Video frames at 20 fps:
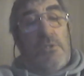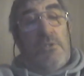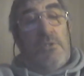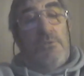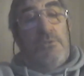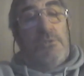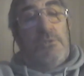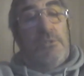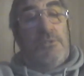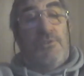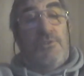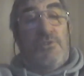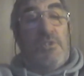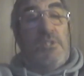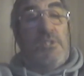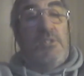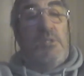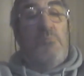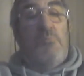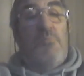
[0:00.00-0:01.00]
you've got to
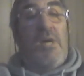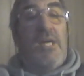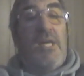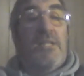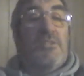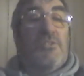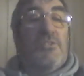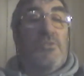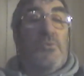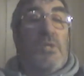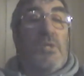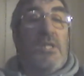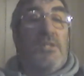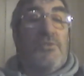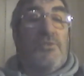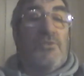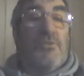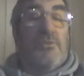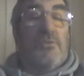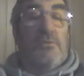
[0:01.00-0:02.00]
send it back to
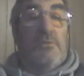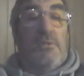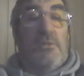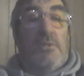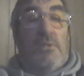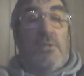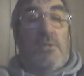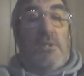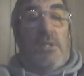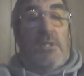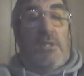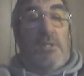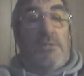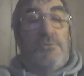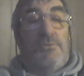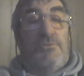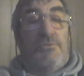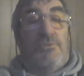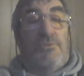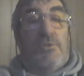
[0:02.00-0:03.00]
us
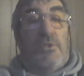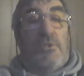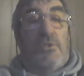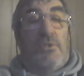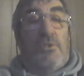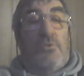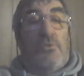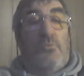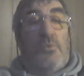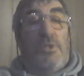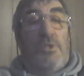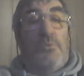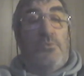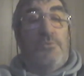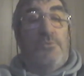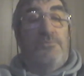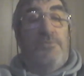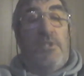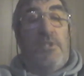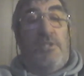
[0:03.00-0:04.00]
and we
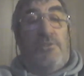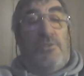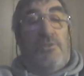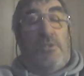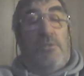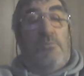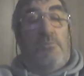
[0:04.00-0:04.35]
will fix it.